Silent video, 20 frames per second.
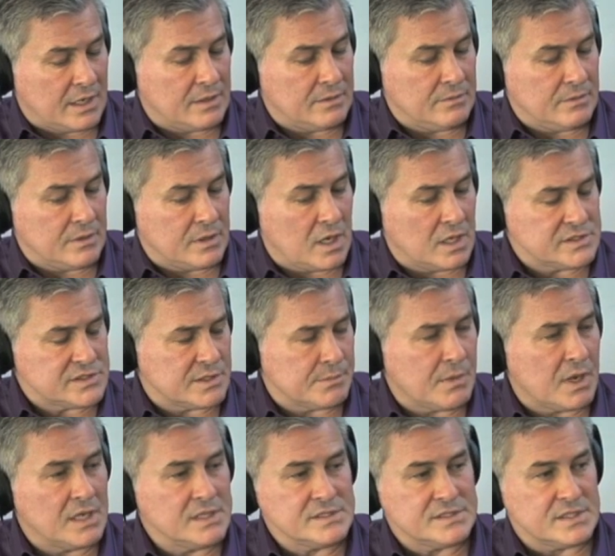
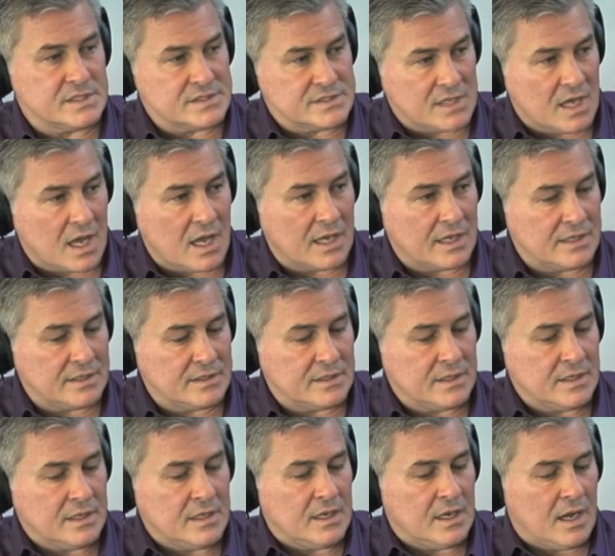customized, designed
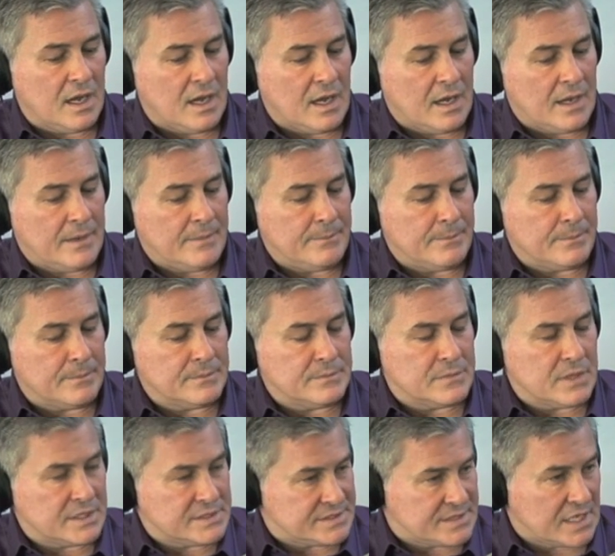
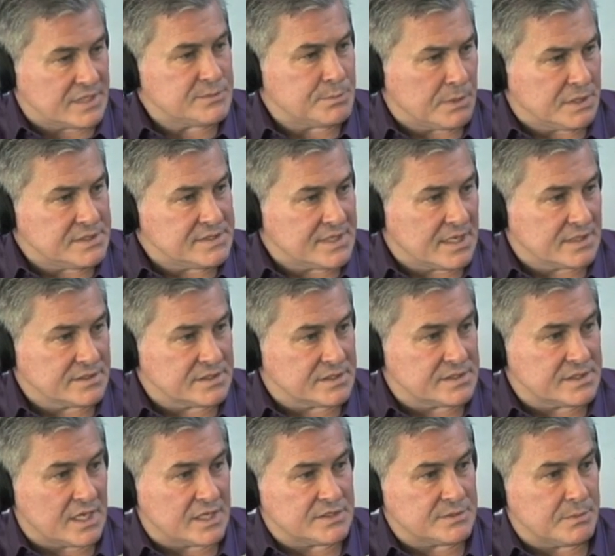assessment, sales
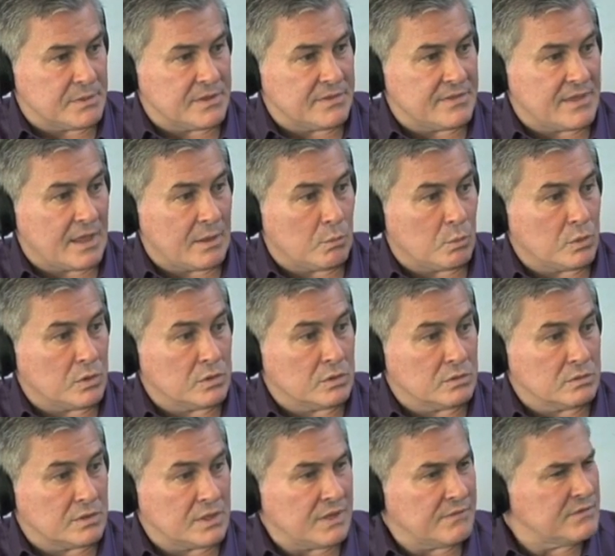assessment that
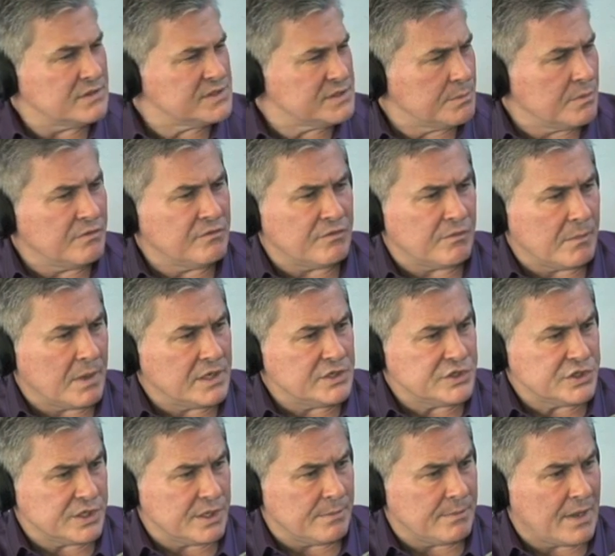will give us some
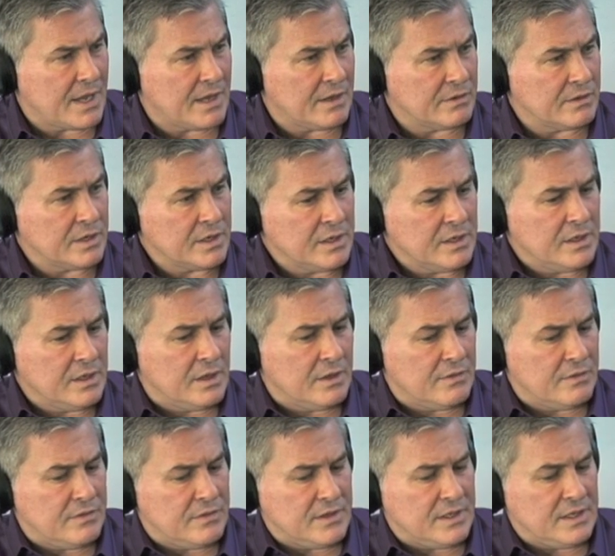information about
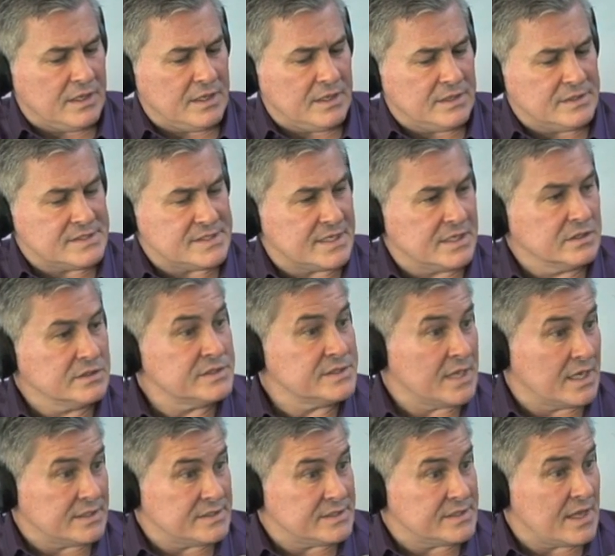the skill
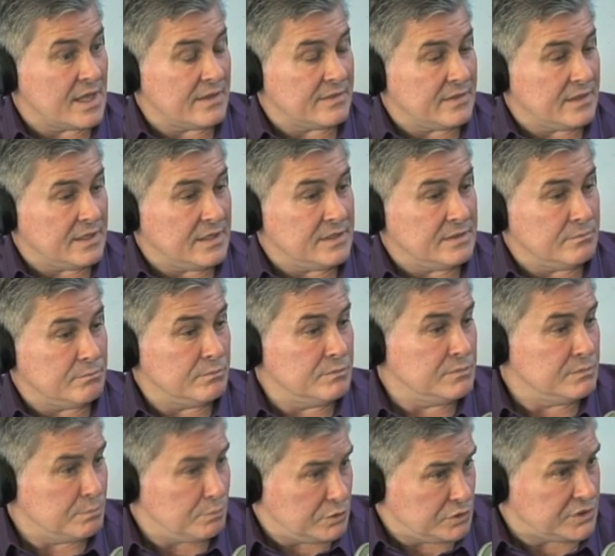sets that the
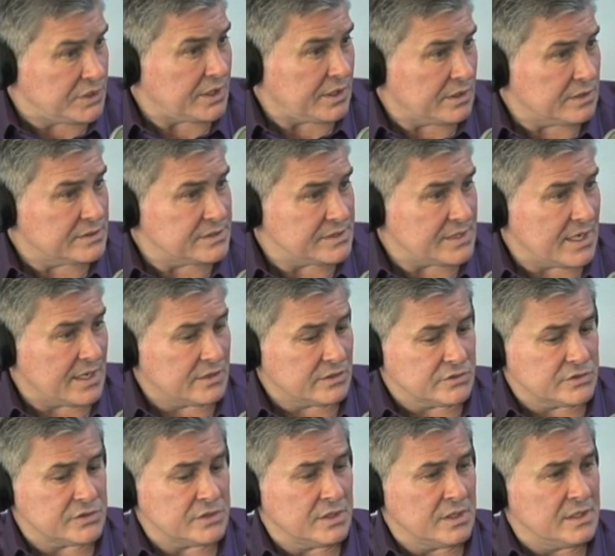particular
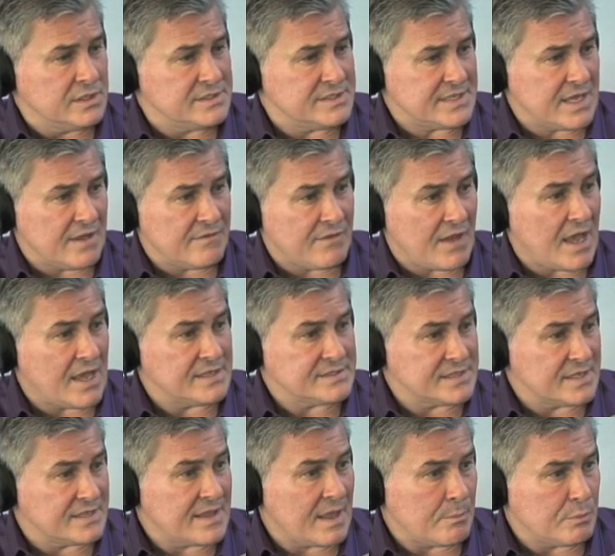sales staff has
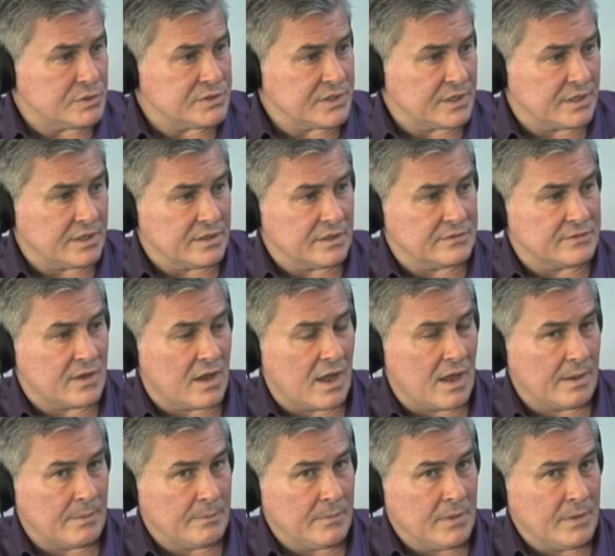at that particular time.